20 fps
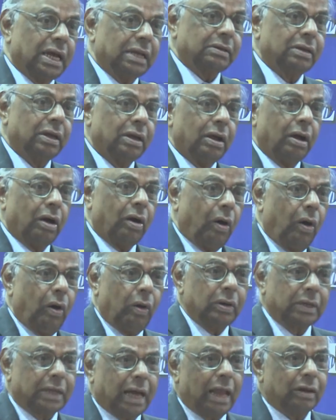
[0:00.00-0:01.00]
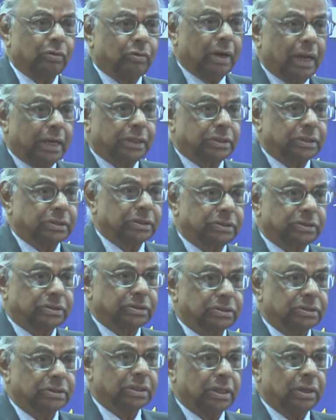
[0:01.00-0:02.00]
that all
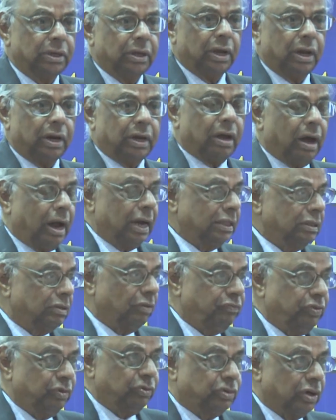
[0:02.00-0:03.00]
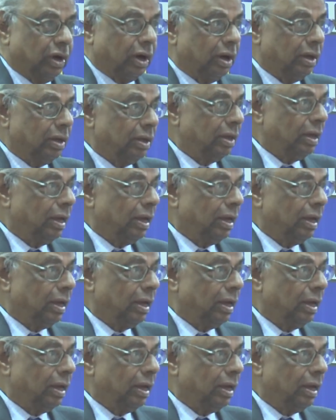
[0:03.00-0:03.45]
calculations regarding the future